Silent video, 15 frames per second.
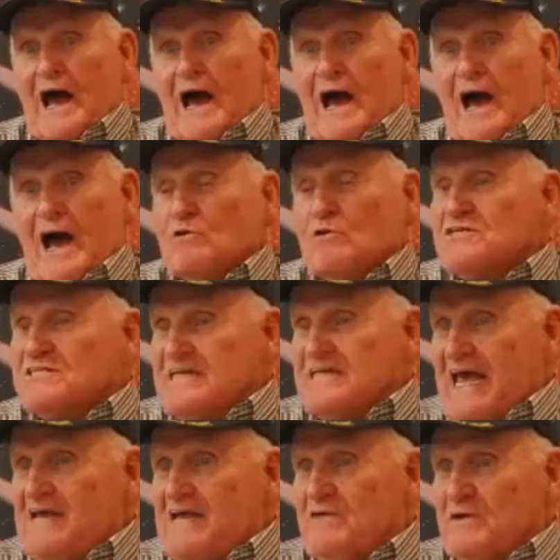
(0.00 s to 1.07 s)
I was
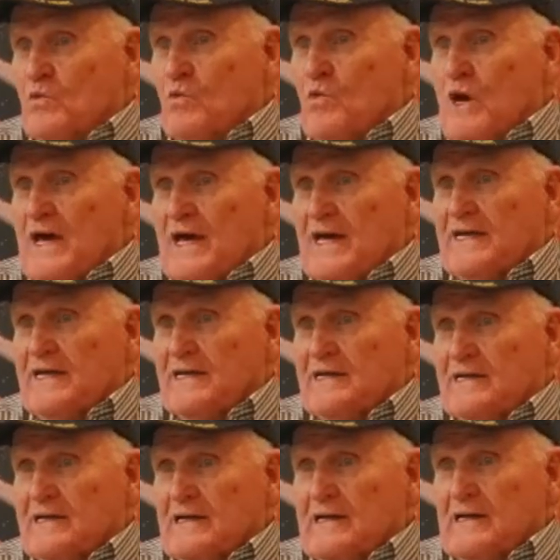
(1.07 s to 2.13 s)
safe in a way
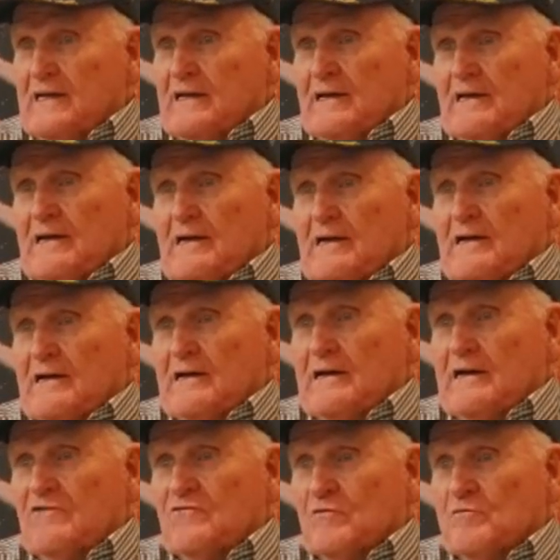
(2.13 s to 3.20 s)

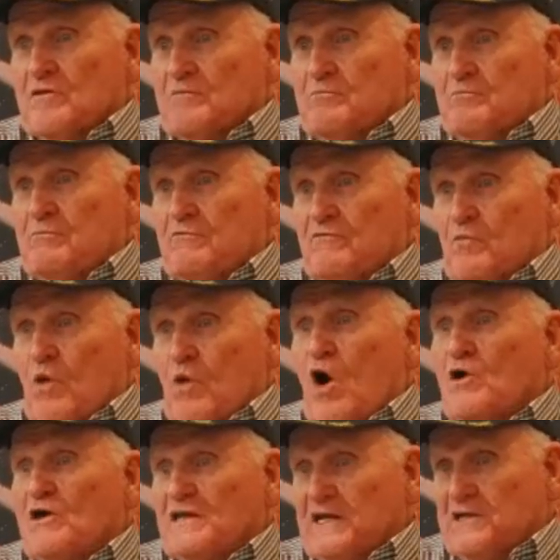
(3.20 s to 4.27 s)
from
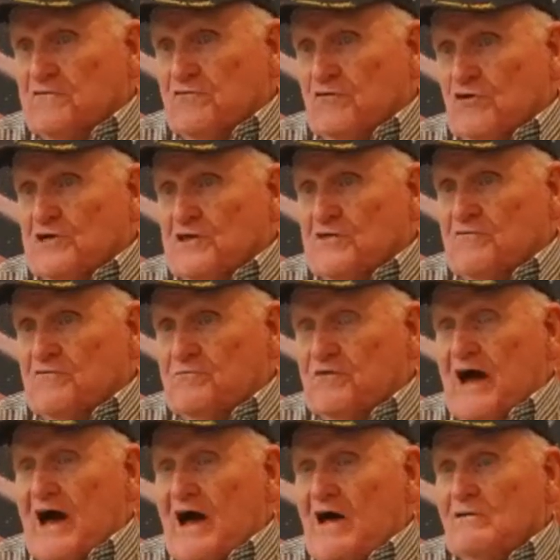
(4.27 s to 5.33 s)
walking at the front of the
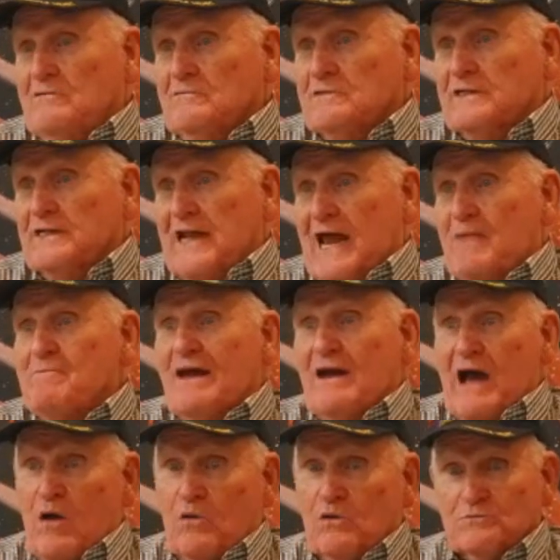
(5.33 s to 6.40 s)
file, and
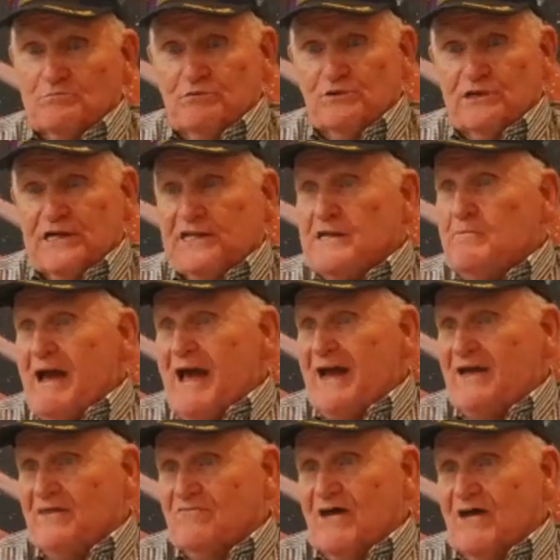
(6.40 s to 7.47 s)
I was put at the
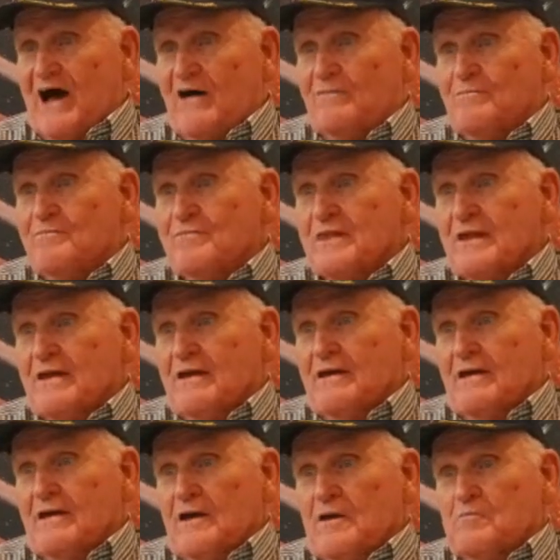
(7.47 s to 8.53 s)
back of the file.
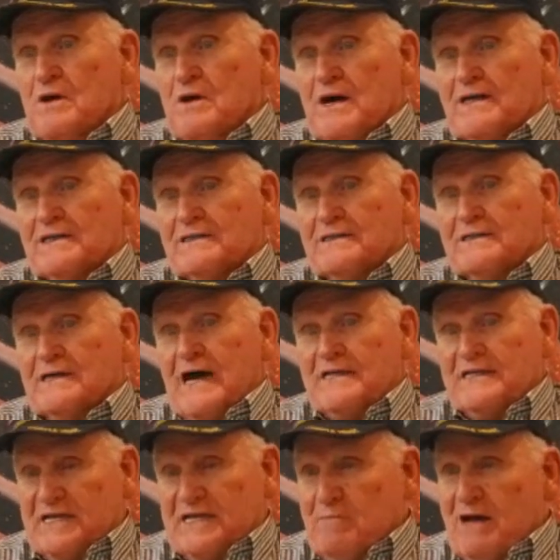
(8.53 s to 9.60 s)
But I
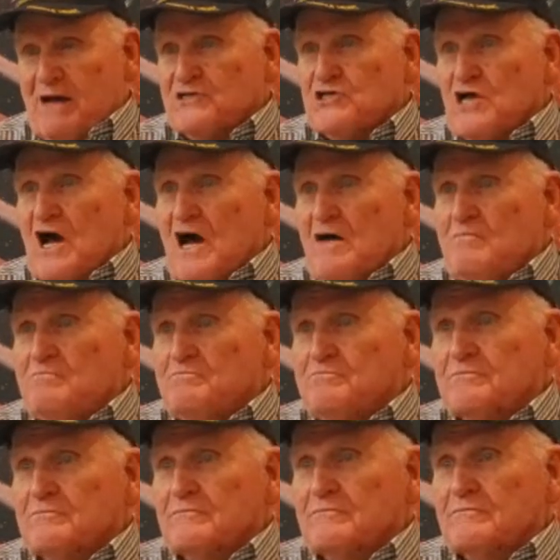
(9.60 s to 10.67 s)
did my job.
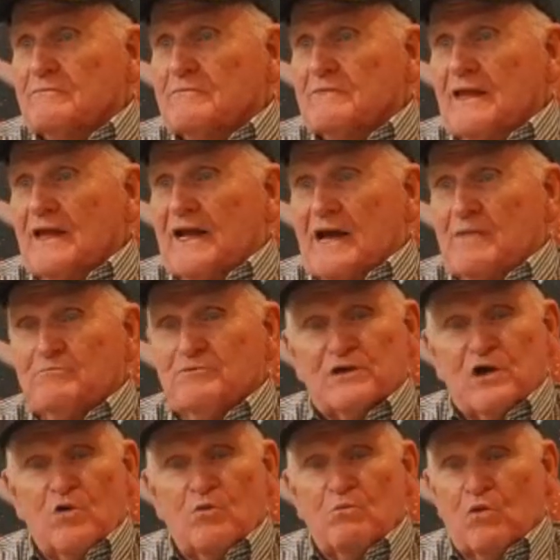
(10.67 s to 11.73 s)
I got put
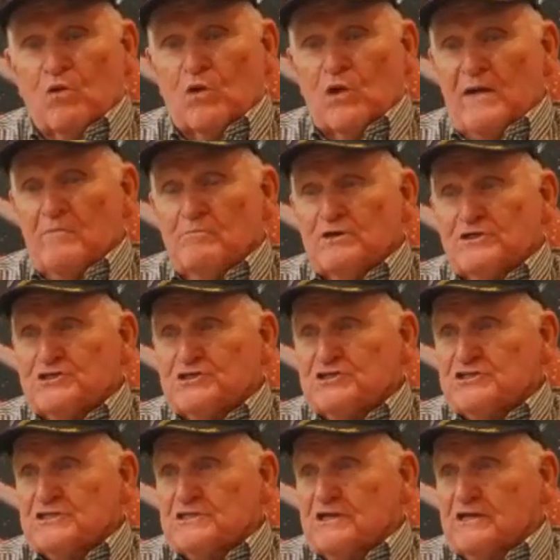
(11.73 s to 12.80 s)
on more
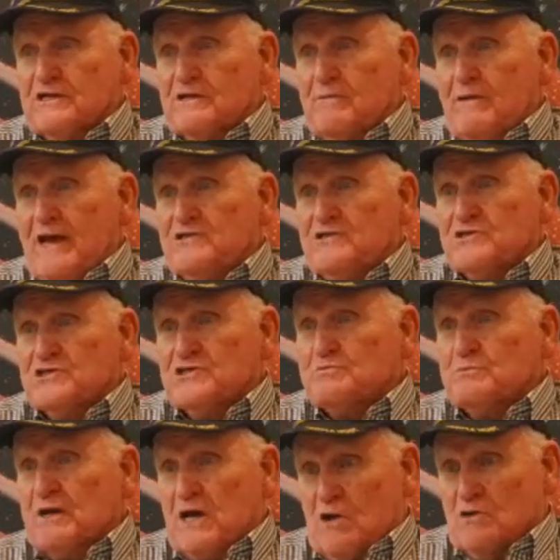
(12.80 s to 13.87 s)
ambushes than you can imagine just
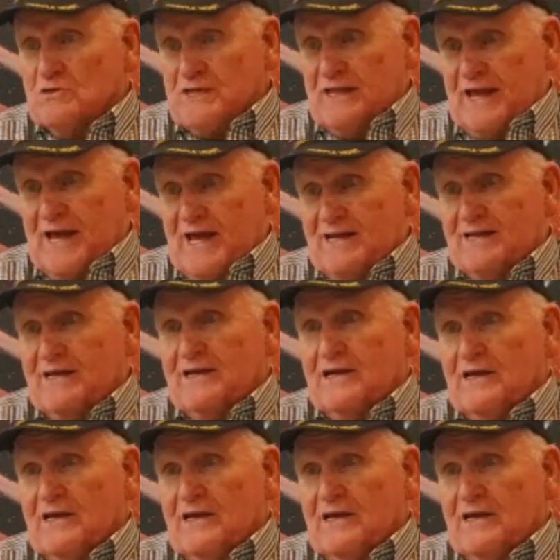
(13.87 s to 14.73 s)
because of that.